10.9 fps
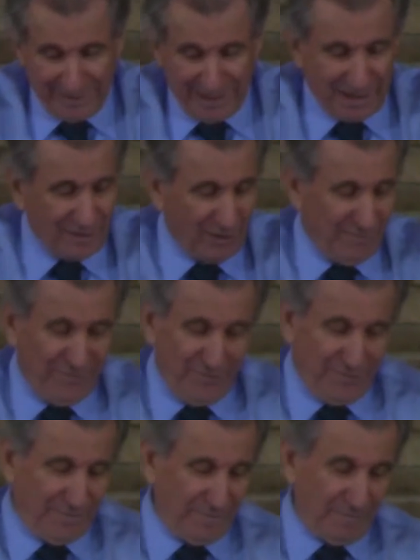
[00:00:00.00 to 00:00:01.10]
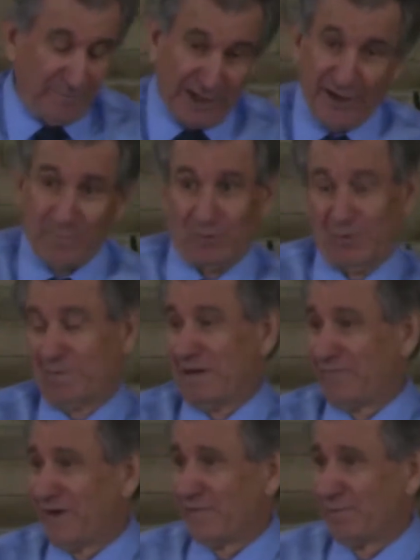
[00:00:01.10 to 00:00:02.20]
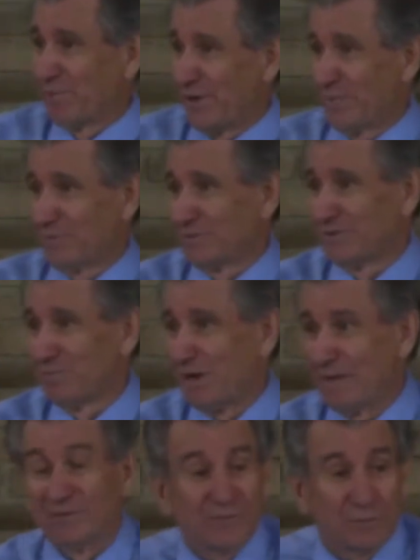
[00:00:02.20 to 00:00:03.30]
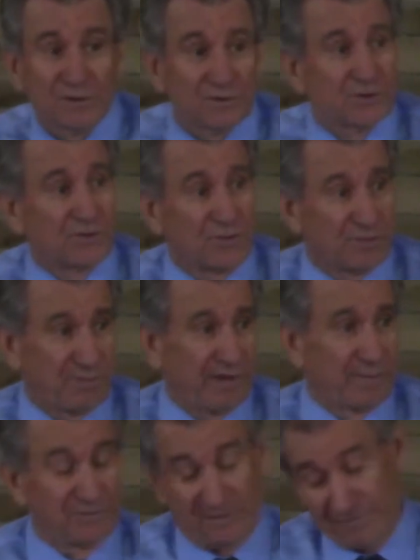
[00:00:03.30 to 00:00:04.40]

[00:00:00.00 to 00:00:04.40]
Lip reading: I love the parable. One of my favorite parables in the Bible is one of the shortest parables.